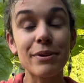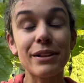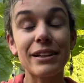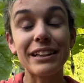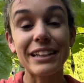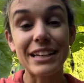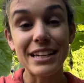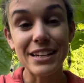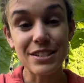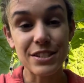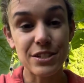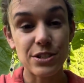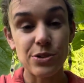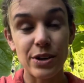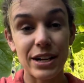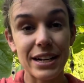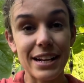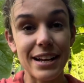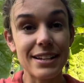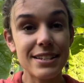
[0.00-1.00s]
please
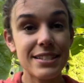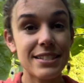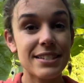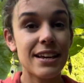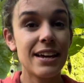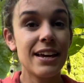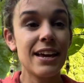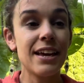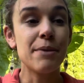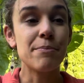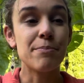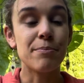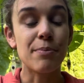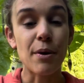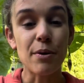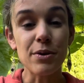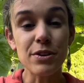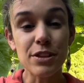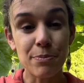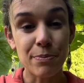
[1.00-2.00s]
join us.
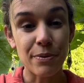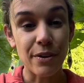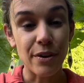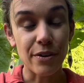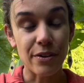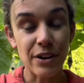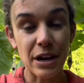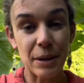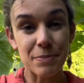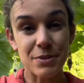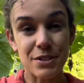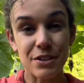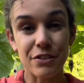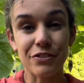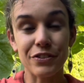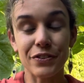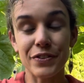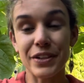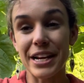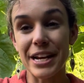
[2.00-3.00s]
Both programs are
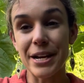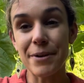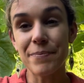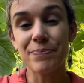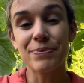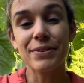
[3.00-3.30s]
free.